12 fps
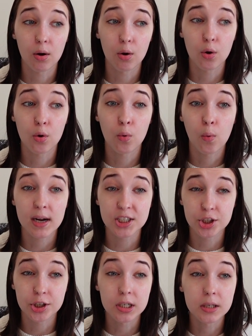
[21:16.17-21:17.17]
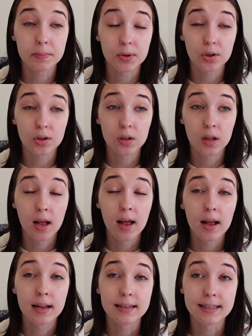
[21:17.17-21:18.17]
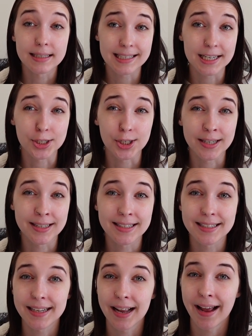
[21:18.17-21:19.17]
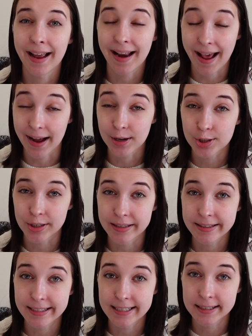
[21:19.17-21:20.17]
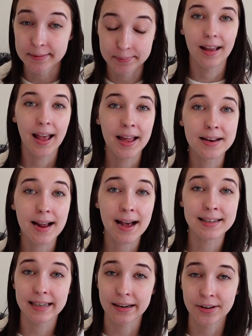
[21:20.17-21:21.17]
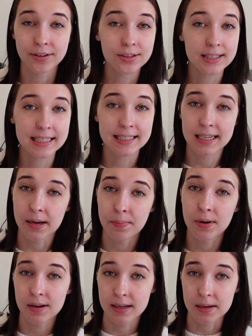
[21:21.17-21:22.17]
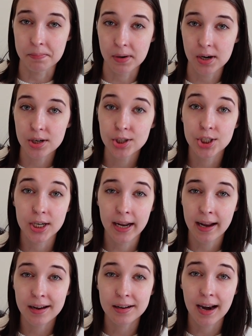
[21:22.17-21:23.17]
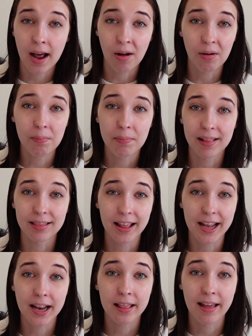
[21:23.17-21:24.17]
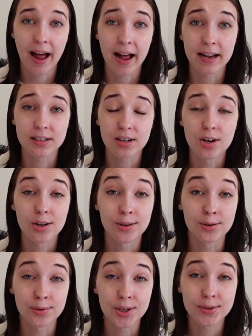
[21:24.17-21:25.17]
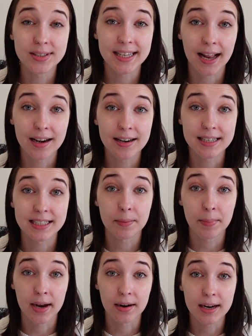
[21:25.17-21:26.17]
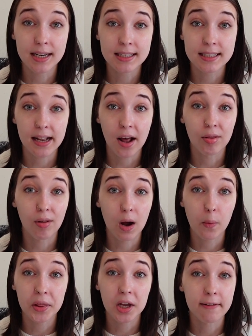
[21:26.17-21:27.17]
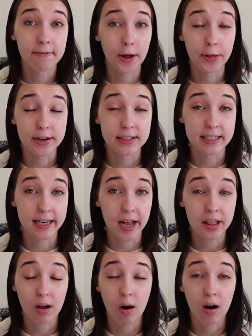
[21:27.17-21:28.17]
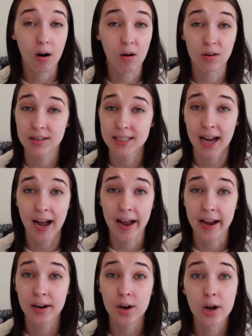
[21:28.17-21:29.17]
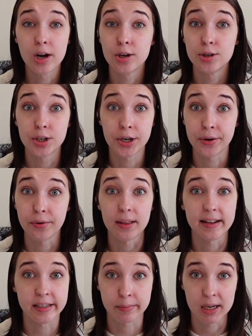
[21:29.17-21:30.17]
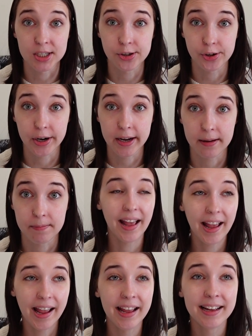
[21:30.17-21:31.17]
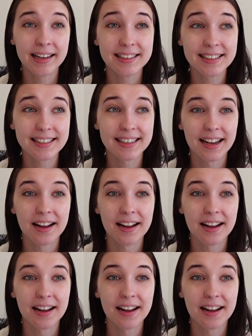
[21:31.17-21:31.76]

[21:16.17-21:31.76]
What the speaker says: questionable decisions and actions. And as Ariel digs deeper and deeper, she can't help but think that Drew's sudden disappearance, along with her father's death, are all tied to this mystery. And